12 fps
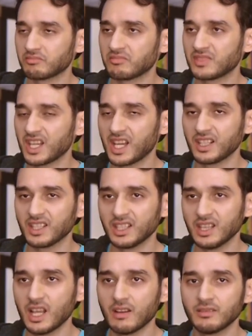10,
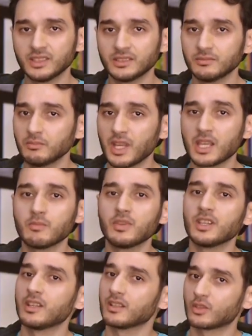11,
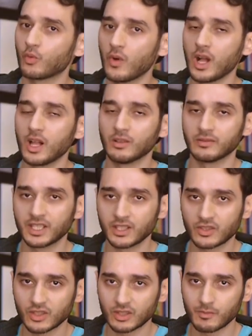maybe 12
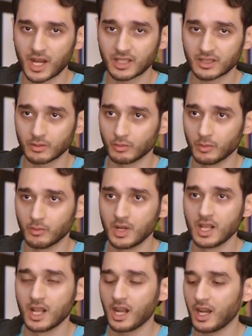inches maximum
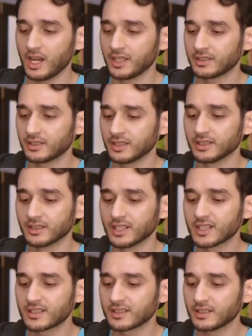height in
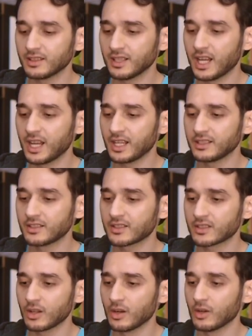this line,
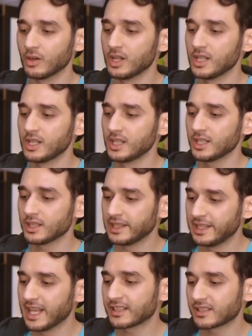so
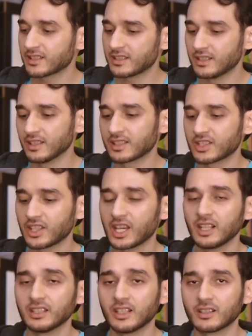that's the
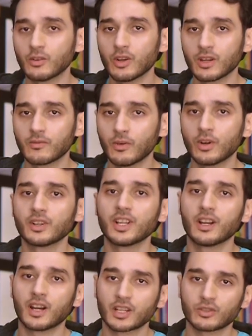scale they're going for.
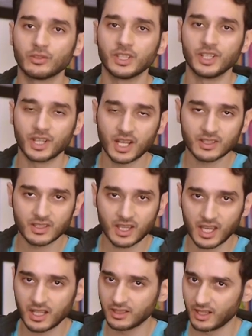They're actually
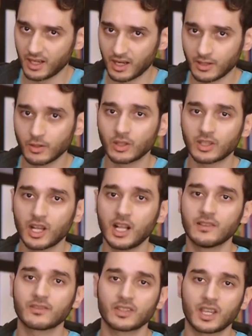non-scale, they are not
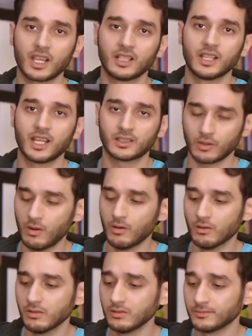half-scale at
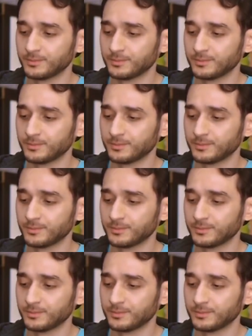all.